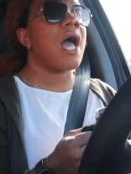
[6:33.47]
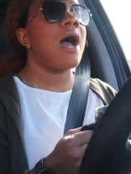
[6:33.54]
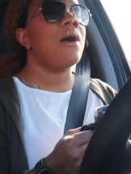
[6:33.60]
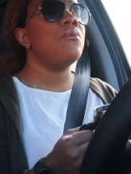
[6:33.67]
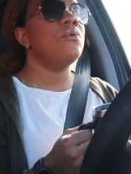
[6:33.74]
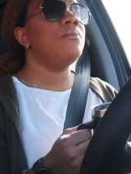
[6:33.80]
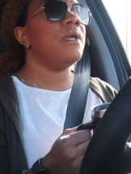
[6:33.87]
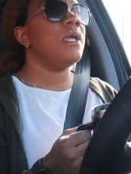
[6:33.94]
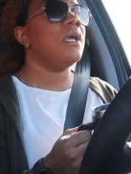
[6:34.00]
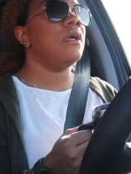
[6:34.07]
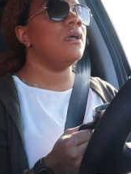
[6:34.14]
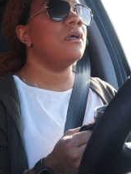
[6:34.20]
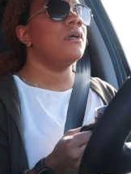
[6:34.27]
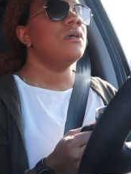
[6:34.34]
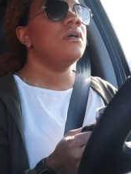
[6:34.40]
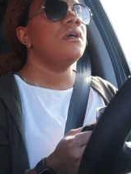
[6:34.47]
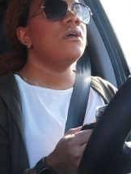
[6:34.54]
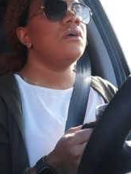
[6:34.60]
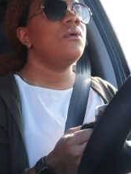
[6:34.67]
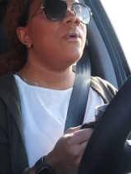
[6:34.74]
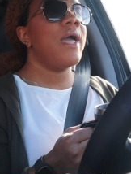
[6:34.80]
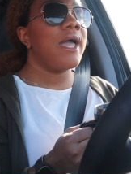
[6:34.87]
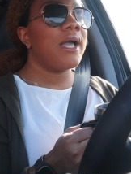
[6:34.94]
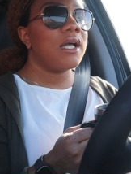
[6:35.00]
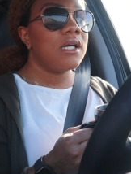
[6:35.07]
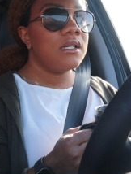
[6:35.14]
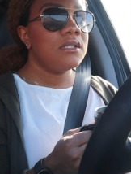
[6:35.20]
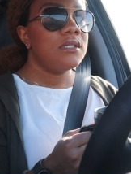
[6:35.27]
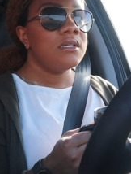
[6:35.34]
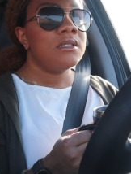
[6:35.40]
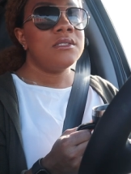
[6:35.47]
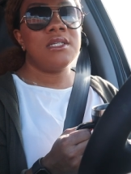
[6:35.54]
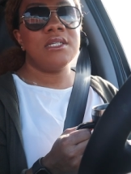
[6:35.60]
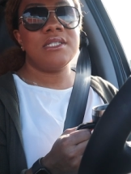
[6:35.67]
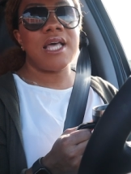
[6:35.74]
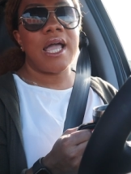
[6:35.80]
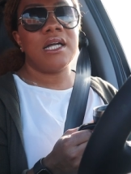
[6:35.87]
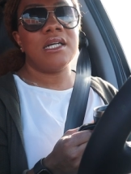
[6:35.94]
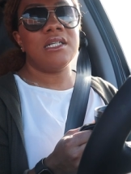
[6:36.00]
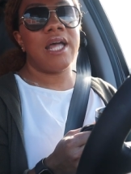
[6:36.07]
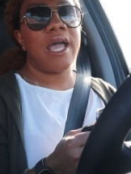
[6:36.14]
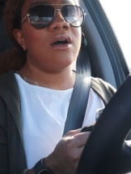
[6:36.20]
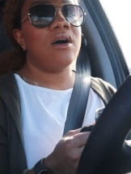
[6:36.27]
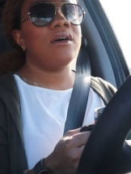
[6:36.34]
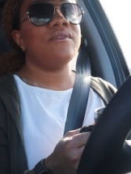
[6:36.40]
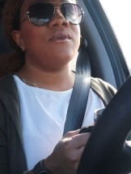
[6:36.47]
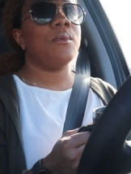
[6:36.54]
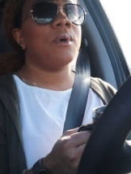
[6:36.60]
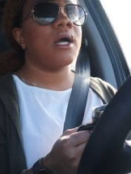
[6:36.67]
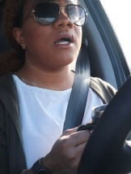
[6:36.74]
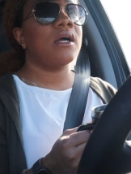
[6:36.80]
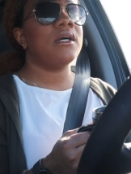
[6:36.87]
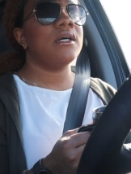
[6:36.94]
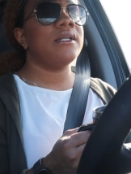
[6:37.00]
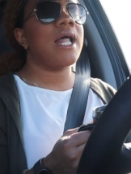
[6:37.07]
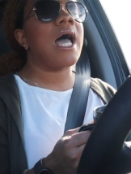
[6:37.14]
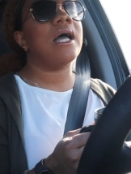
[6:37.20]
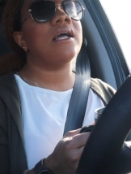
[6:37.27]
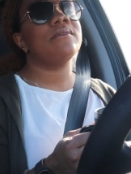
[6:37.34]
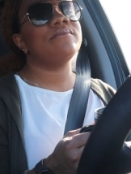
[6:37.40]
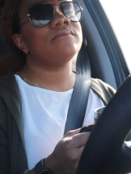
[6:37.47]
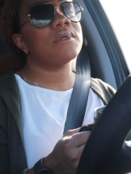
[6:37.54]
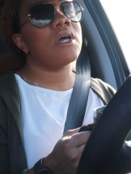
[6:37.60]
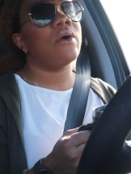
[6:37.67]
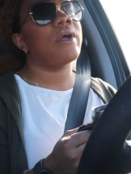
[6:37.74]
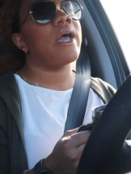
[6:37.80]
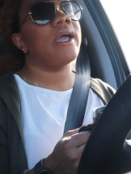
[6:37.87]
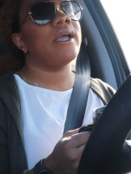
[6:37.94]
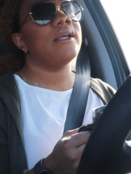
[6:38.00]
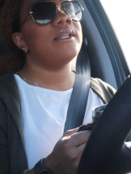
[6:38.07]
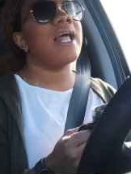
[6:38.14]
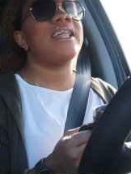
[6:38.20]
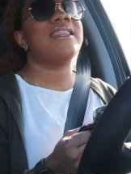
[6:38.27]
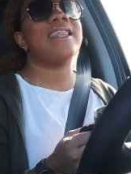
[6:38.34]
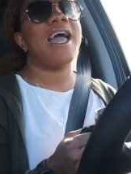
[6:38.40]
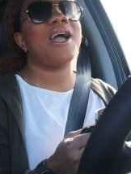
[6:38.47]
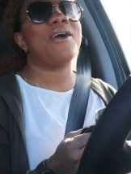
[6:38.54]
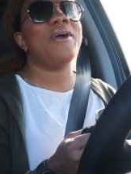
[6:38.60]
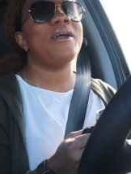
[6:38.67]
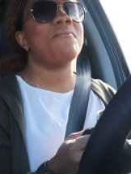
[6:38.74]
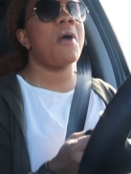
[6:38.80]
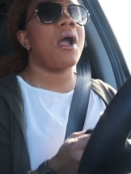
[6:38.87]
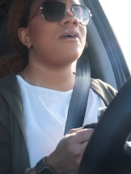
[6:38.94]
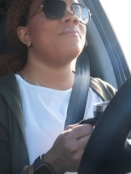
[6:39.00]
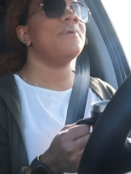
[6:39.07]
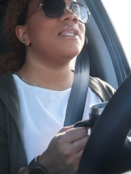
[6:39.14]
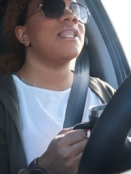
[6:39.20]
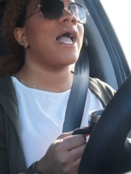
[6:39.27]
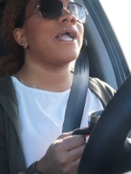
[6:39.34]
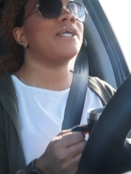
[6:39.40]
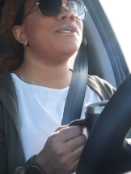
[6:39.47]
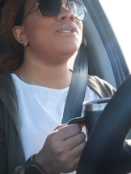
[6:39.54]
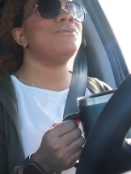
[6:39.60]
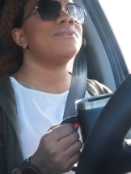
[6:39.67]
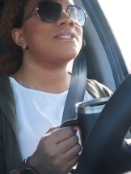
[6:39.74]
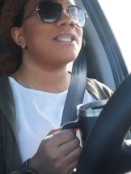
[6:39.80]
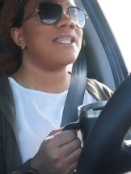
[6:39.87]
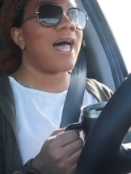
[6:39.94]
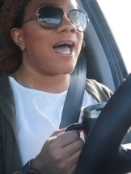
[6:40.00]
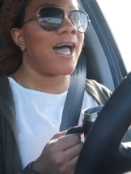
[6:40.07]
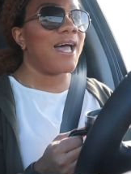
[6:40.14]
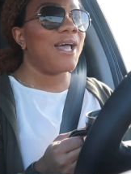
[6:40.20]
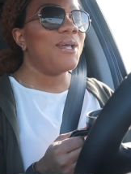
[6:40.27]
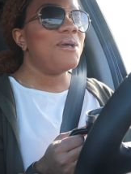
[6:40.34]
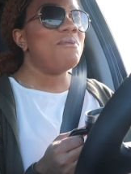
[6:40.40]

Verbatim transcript: I will be quick to take a day off of work. Not, okay, not that quick. Mark would be like, use a lie.